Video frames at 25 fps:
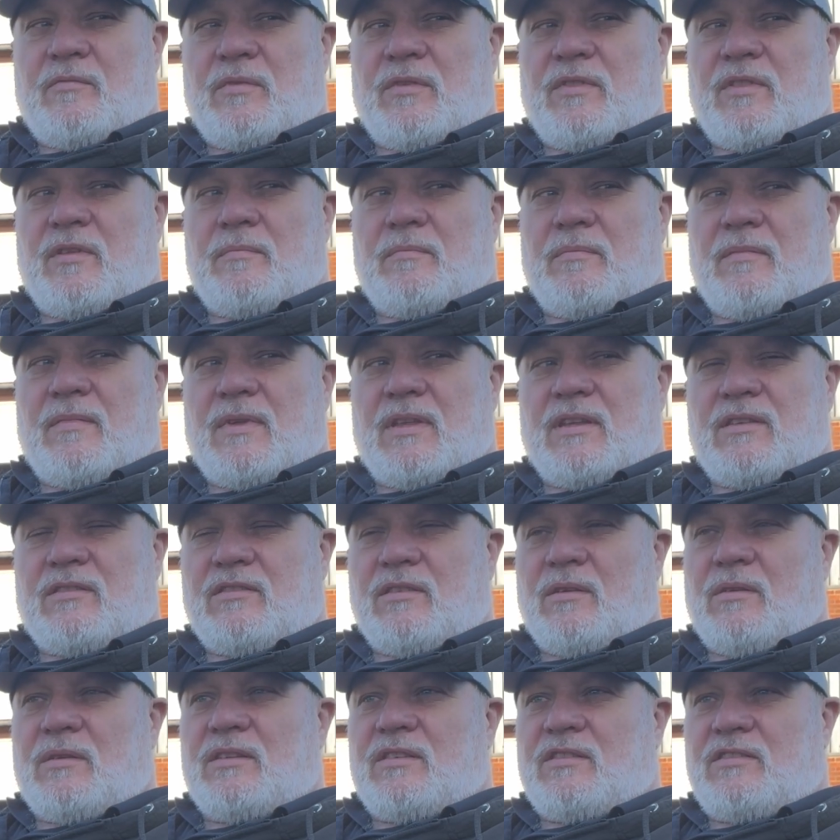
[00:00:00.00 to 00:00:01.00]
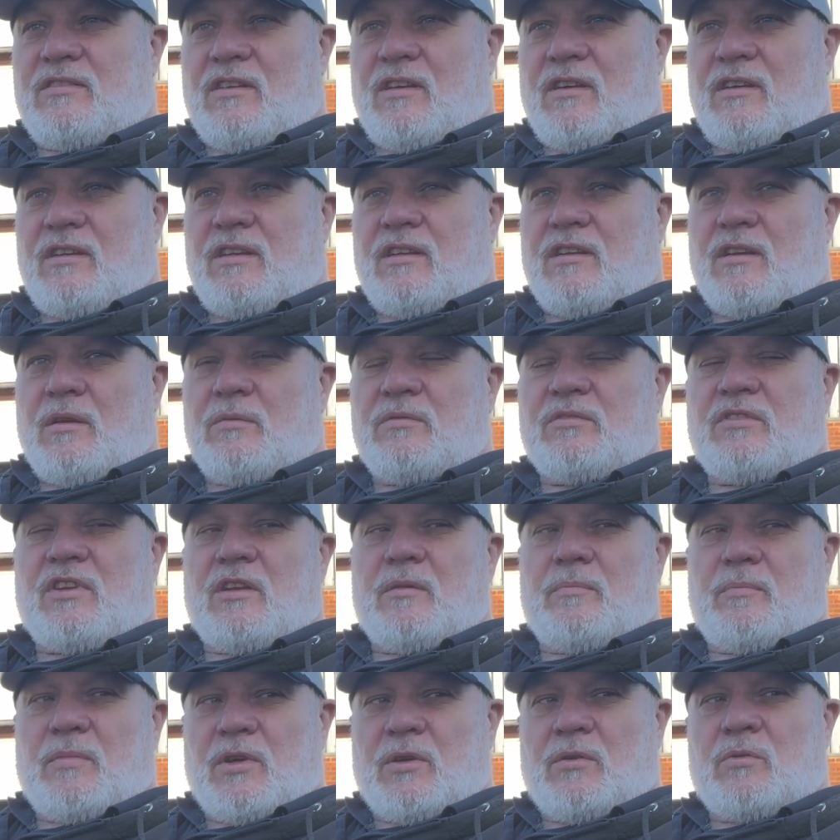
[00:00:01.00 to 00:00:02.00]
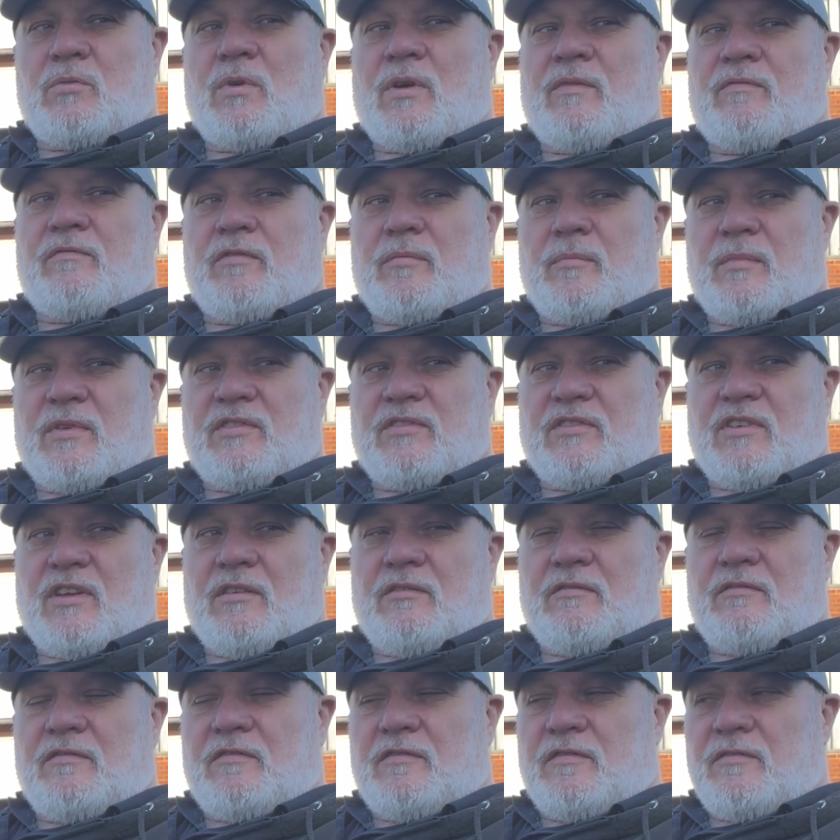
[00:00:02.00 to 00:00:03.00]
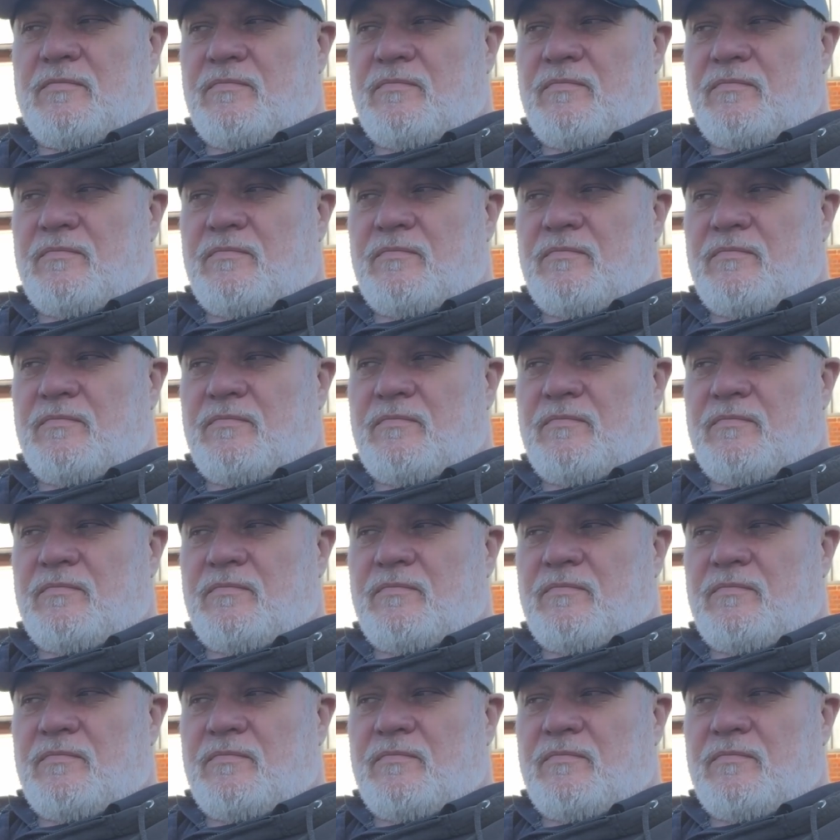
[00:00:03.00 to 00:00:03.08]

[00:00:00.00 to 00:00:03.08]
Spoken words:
with them. So I decided I was going to build one for myself.